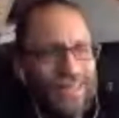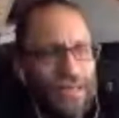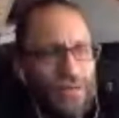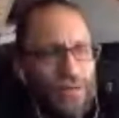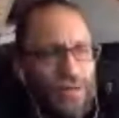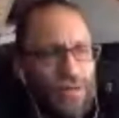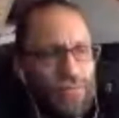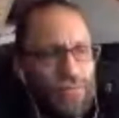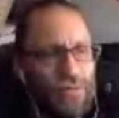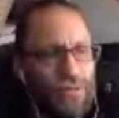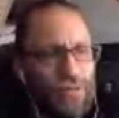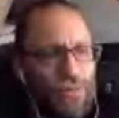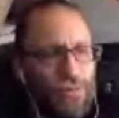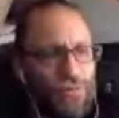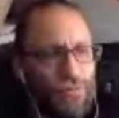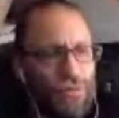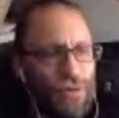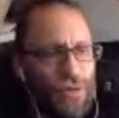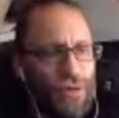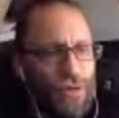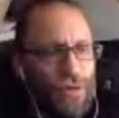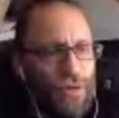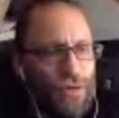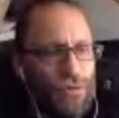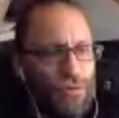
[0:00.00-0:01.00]
even though we've
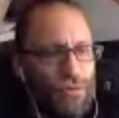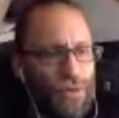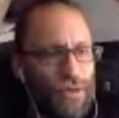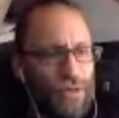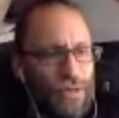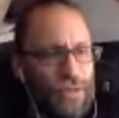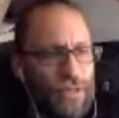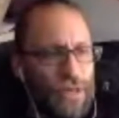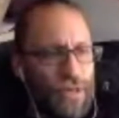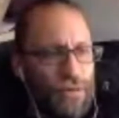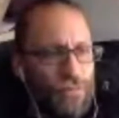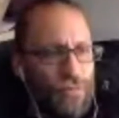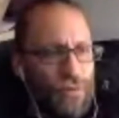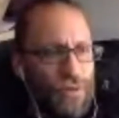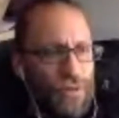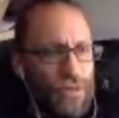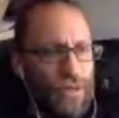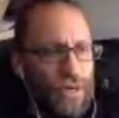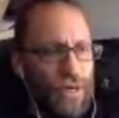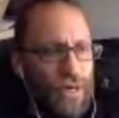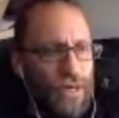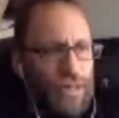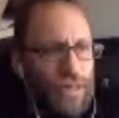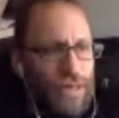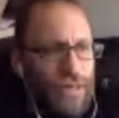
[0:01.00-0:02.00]
got the whole thing set up with
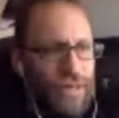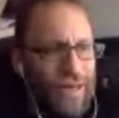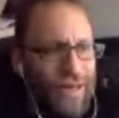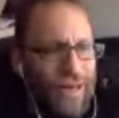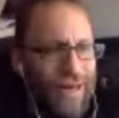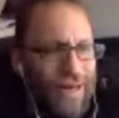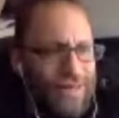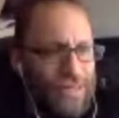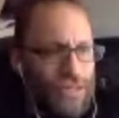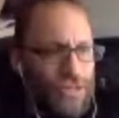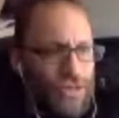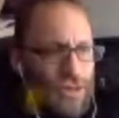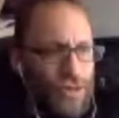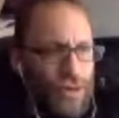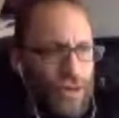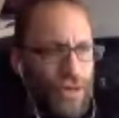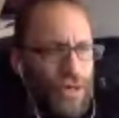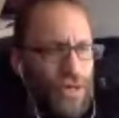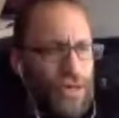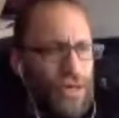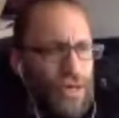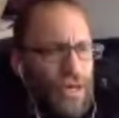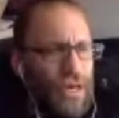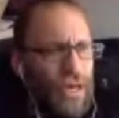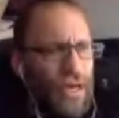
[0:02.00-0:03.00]

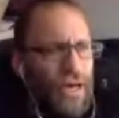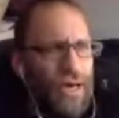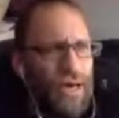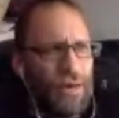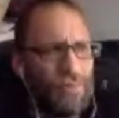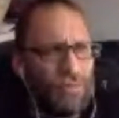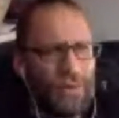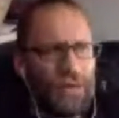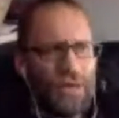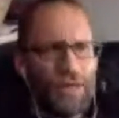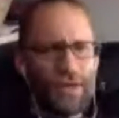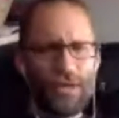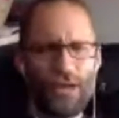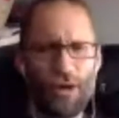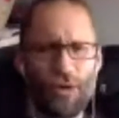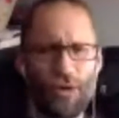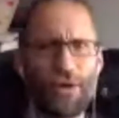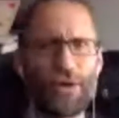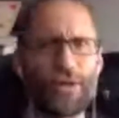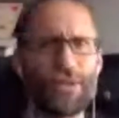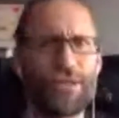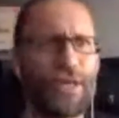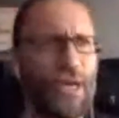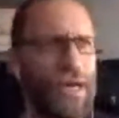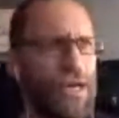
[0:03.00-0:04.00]
Azure, no
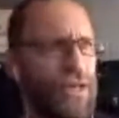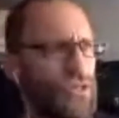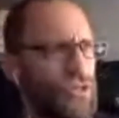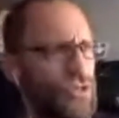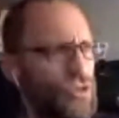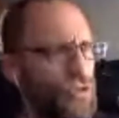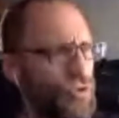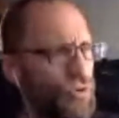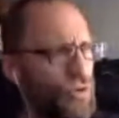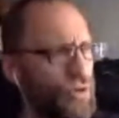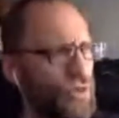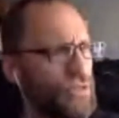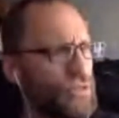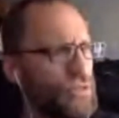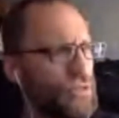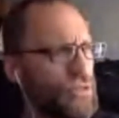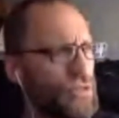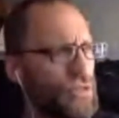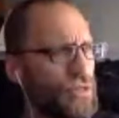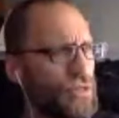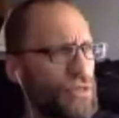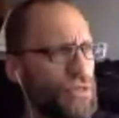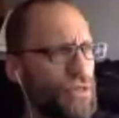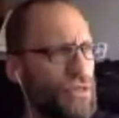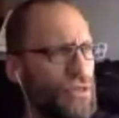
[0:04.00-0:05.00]
one has yet
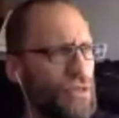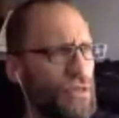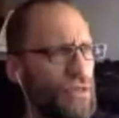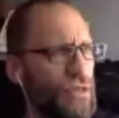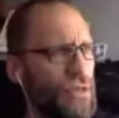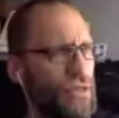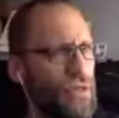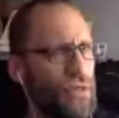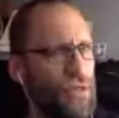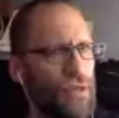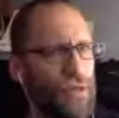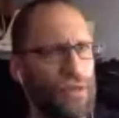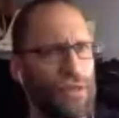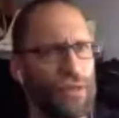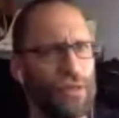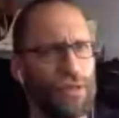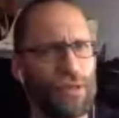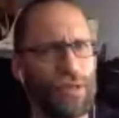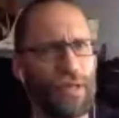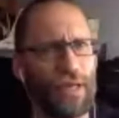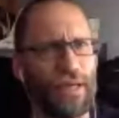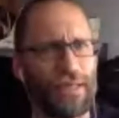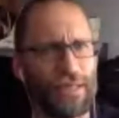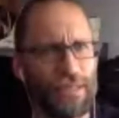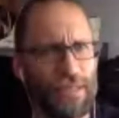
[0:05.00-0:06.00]
joined.
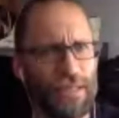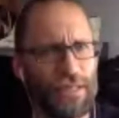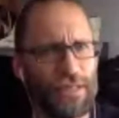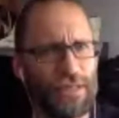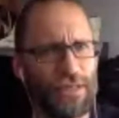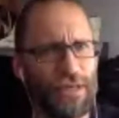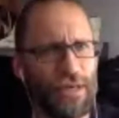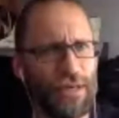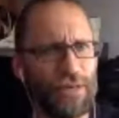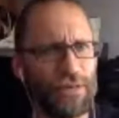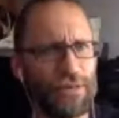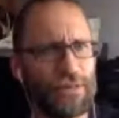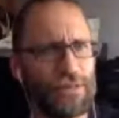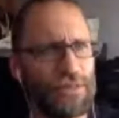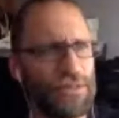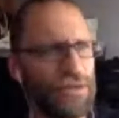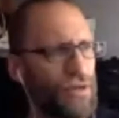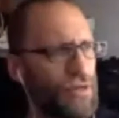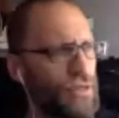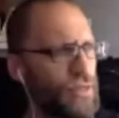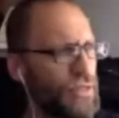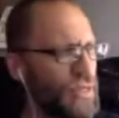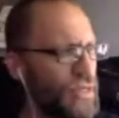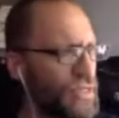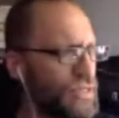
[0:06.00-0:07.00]
Since I
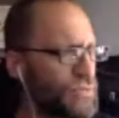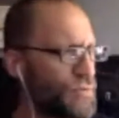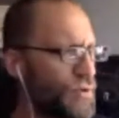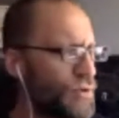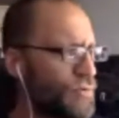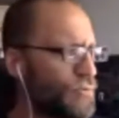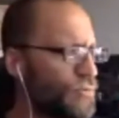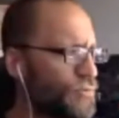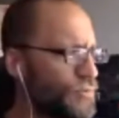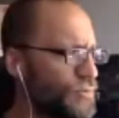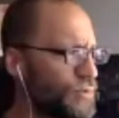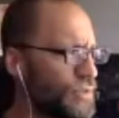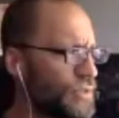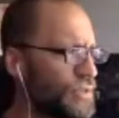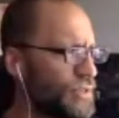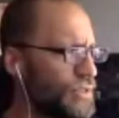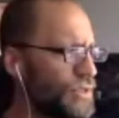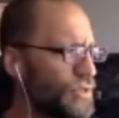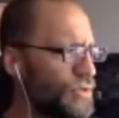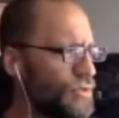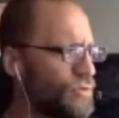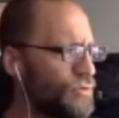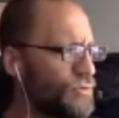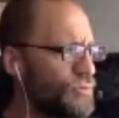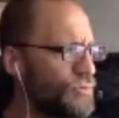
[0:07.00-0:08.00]
started the experiment with the
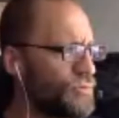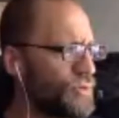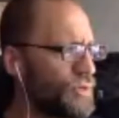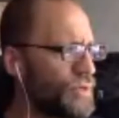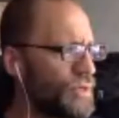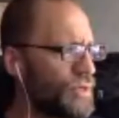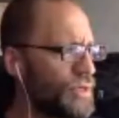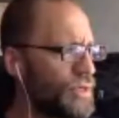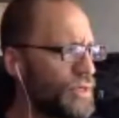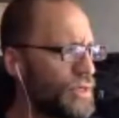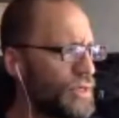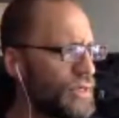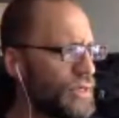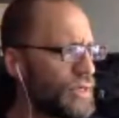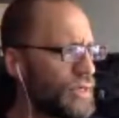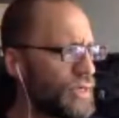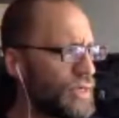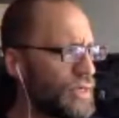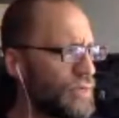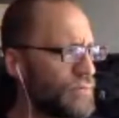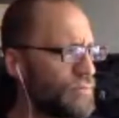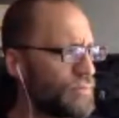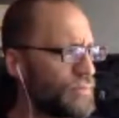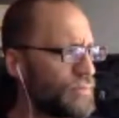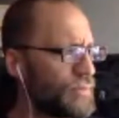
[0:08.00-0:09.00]
new,
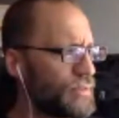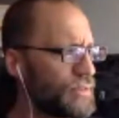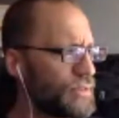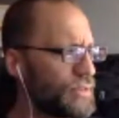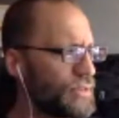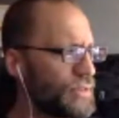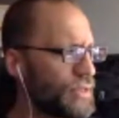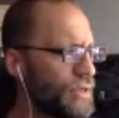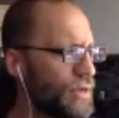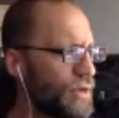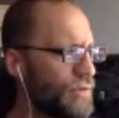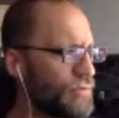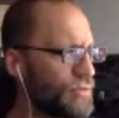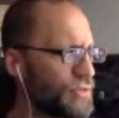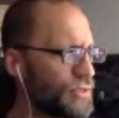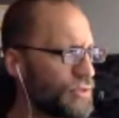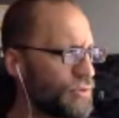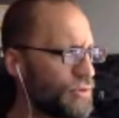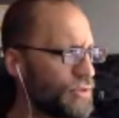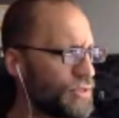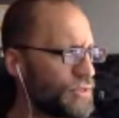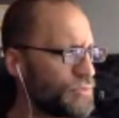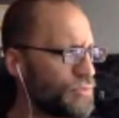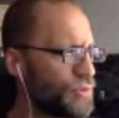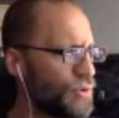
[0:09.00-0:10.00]
having the
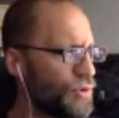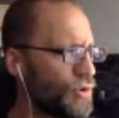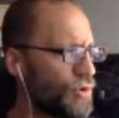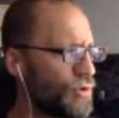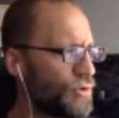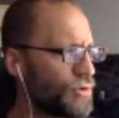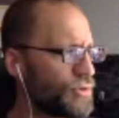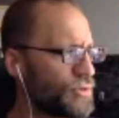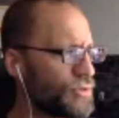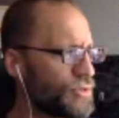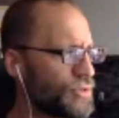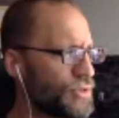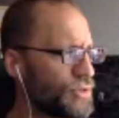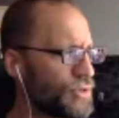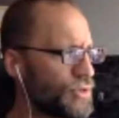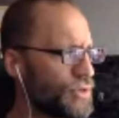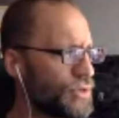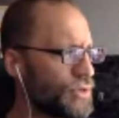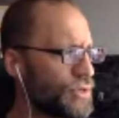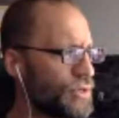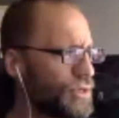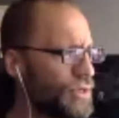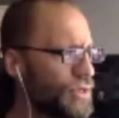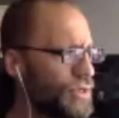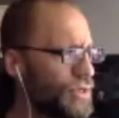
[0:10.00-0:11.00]
greeter bot on
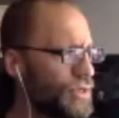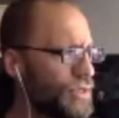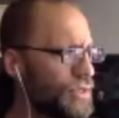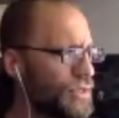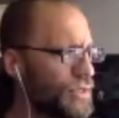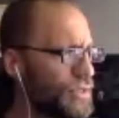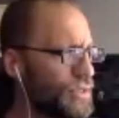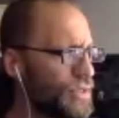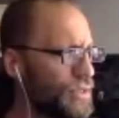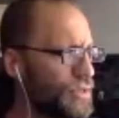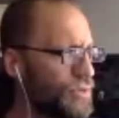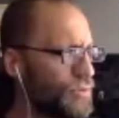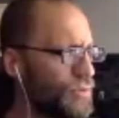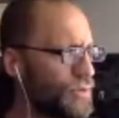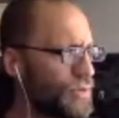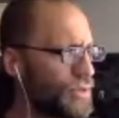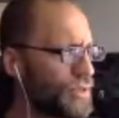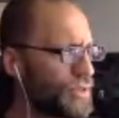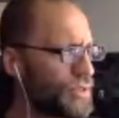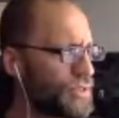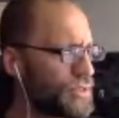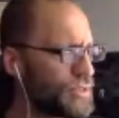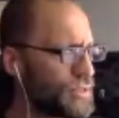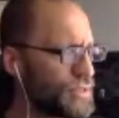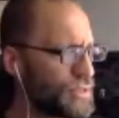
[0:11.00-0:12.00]
Azure, no
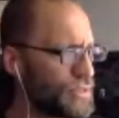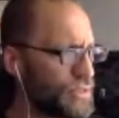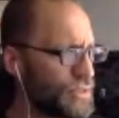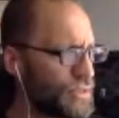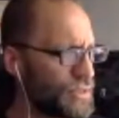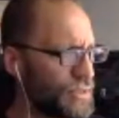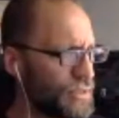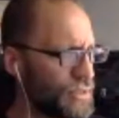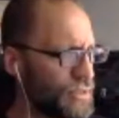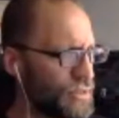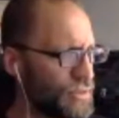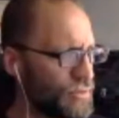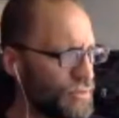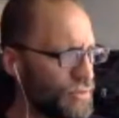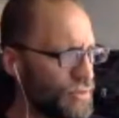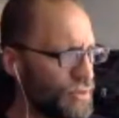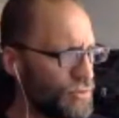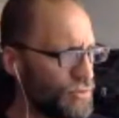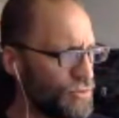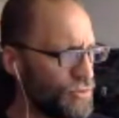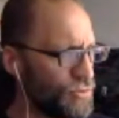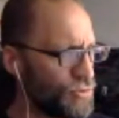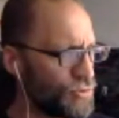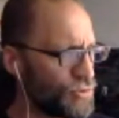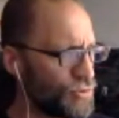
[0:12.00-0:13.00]
one has got
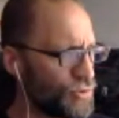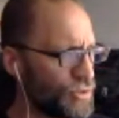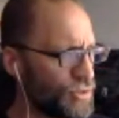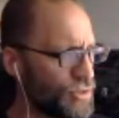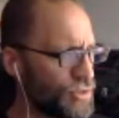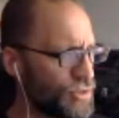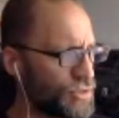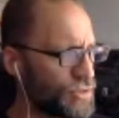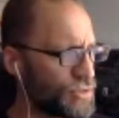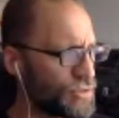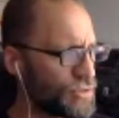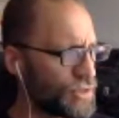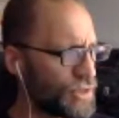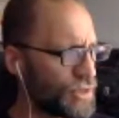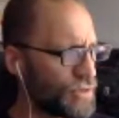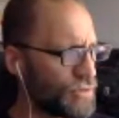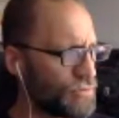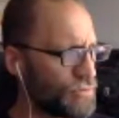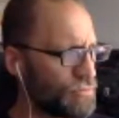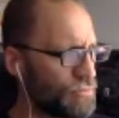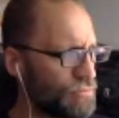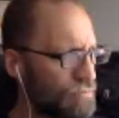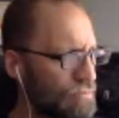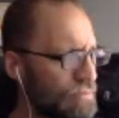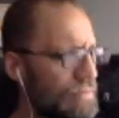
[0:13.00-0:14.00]
no new joins.
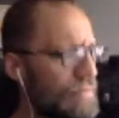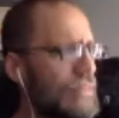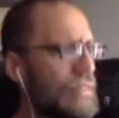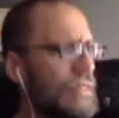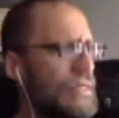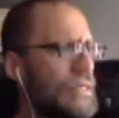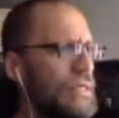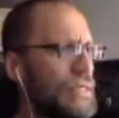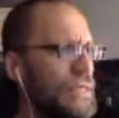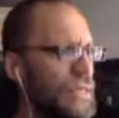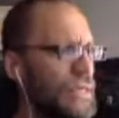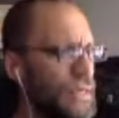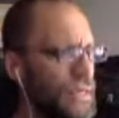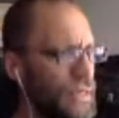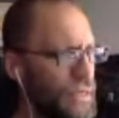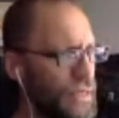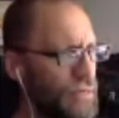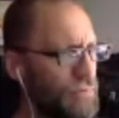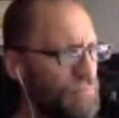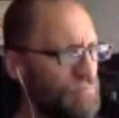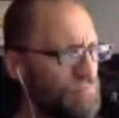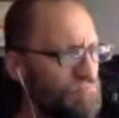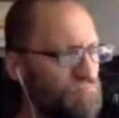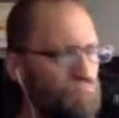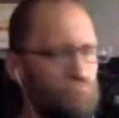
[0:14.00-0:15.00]
So
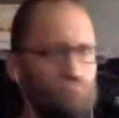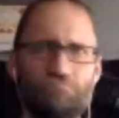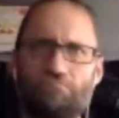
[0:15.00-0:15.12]
there